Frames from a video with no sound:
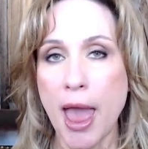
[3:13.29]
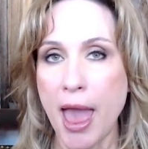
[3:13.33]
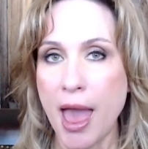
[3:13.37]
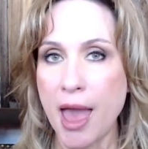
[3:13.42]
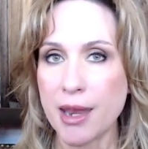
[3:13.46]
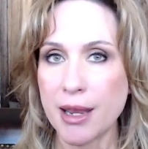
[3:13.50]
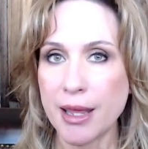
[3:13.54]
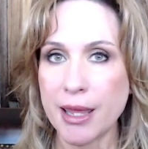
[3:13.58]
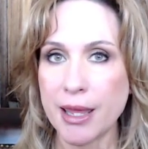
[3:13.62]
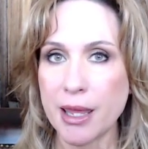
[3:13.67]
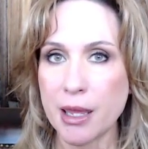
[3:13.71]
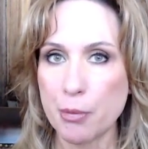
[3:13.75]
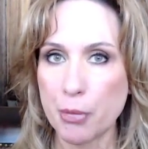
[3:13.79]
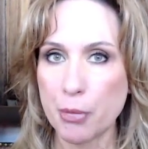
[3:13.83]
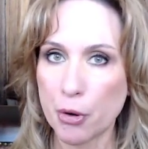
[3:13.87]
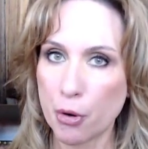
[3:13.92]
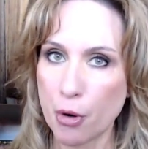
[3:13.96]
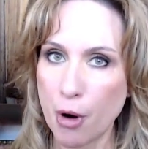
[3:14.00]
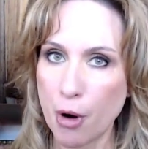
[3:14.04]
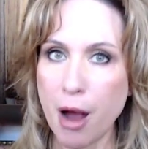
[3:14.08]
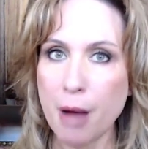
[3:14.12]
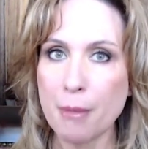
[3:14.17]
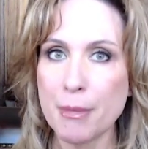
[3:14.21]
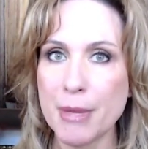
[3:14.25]
And he
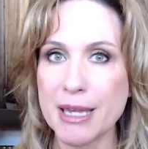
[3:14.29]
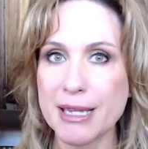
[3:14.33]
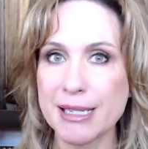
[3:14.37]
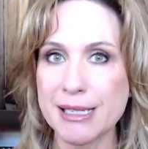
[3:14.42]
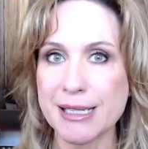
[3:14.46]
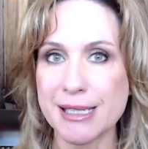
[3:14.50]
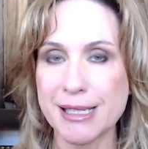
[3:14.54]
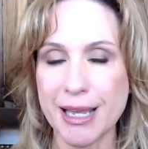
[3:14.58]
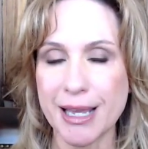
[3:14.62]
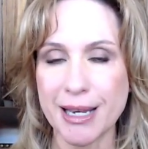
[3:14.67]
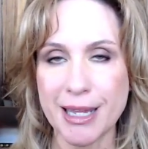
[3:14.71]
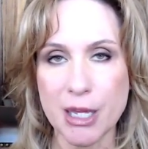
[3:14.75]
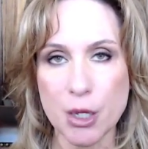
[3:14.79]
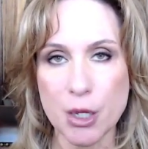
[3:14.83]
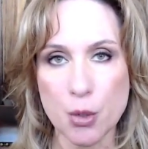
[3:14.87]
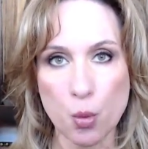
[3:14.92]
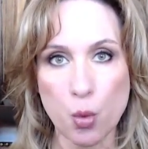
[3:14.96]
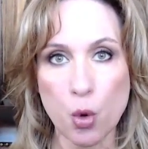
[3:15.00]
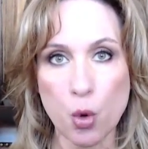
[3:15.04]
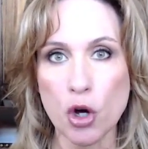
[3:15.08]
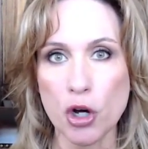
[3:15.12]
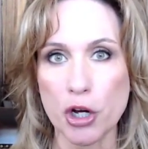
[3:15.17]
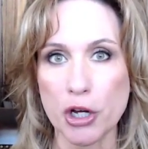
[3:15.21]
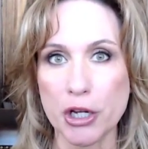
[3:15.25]
promised that he
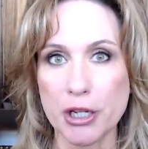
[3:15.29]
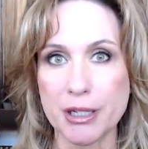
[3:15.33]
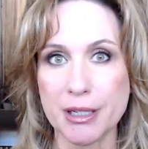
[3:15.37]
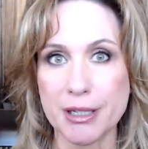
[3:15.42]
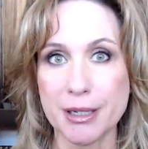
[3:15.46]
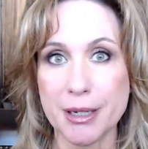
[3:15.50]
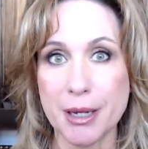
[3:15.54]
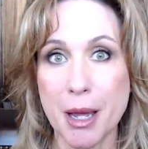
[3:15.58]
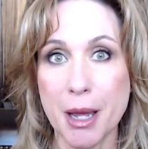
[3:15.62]
would,